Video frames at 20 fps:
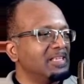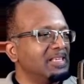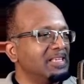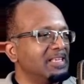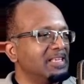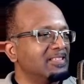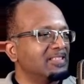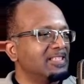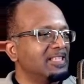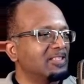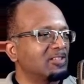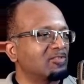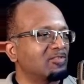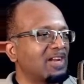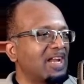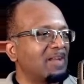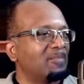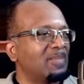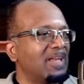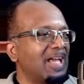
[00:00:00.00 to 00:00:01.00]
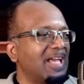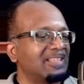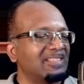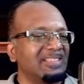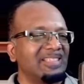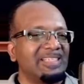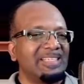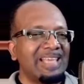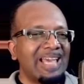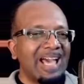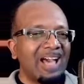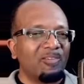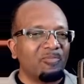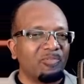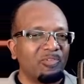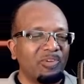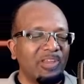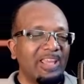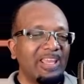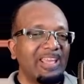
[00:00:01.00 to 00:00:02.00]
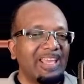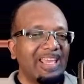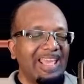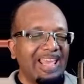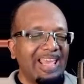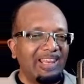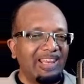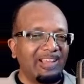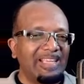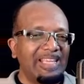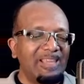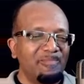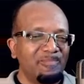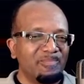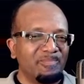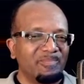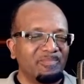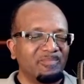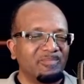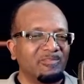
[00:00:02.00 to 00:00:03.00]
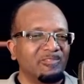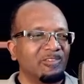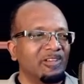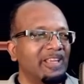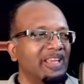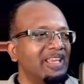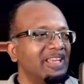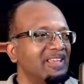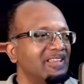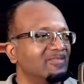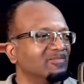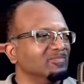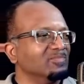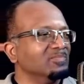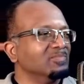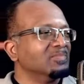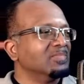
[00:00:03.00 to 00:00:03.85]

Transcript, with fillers: is described as Yahweh Elohim, okay?